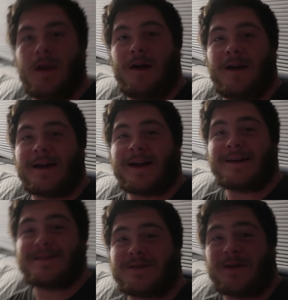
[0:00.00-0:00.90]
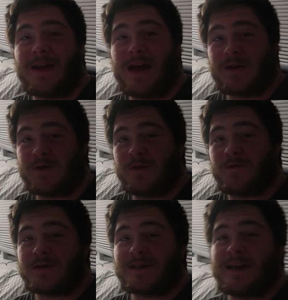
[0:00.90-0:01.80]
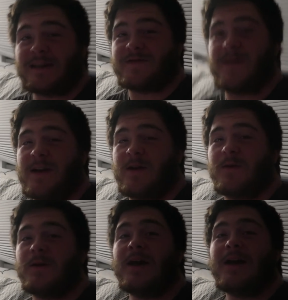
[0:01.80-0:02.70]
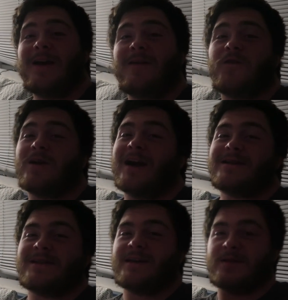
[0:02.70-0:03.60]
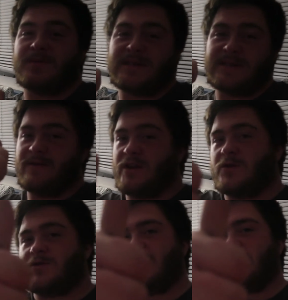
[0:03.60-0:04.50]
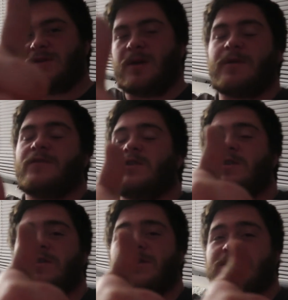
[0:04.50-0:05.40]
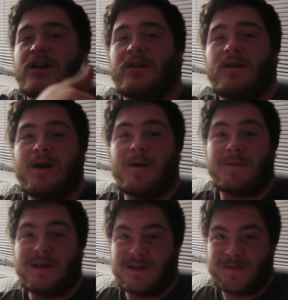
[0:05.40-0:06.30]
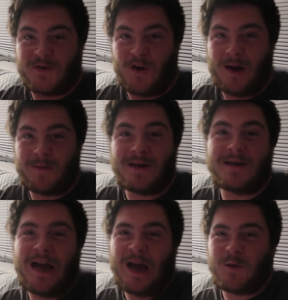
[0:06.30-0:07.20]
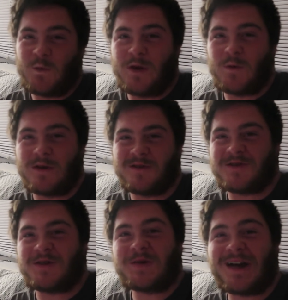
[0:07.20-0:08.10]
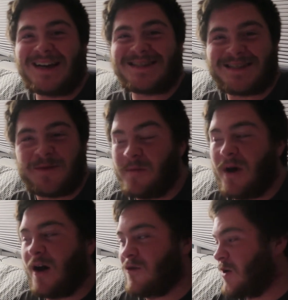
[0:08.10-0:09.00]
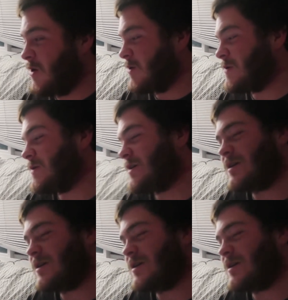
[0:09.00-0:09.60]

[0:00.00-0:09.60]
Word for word: Alright guys, so that'll do it for today's video. If you guys liked it, please give it a huge thumbs up. If you're new to the channel, please subscribe. And we will see you guys tomorrow.